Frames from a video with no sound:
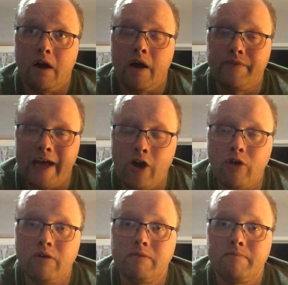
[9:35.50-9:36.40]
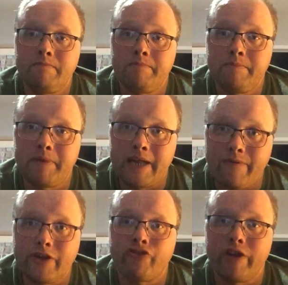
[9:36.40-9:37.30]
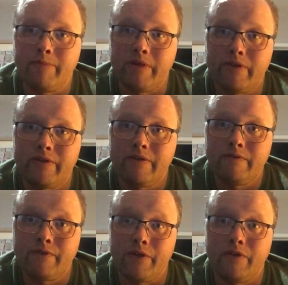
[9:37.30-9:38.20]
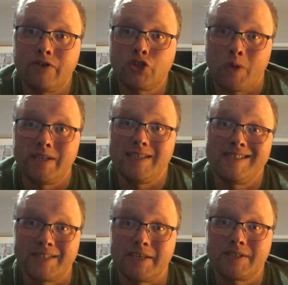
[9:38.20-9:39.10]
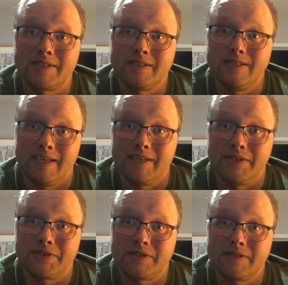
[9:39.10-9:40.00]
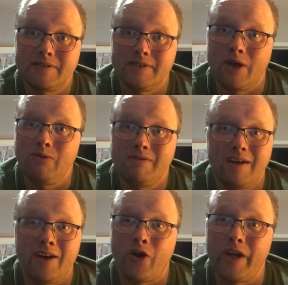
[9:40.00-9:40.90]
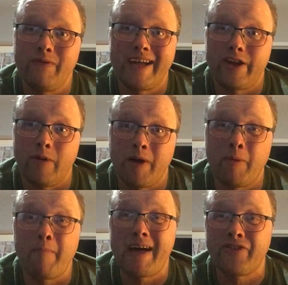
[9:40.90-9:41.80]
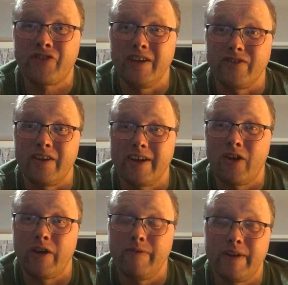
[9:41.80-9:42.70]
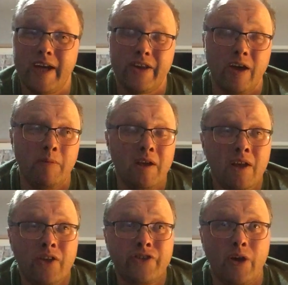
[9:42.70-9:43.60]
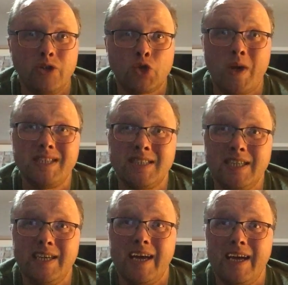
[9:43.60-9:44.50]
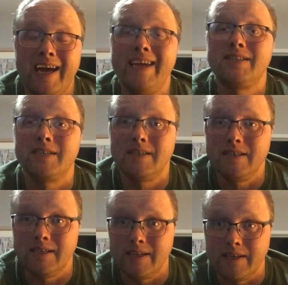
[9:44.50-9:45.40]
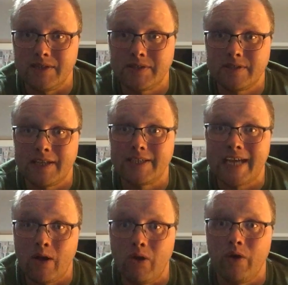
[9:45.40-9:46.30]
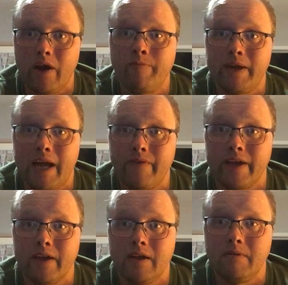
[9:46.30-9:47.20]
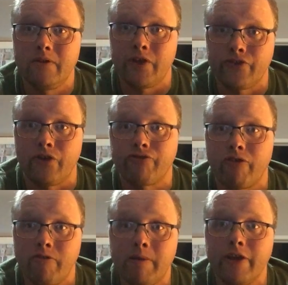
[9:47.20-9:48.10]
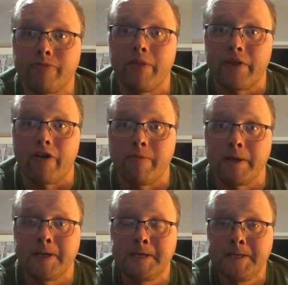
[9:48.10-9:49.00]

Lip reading: I've now been having treatment for 26 years. No, I can't even add up. I'm a maths teacher and I can't even add up. So 28 years. That's how long I've been having testosterone replacement therapy.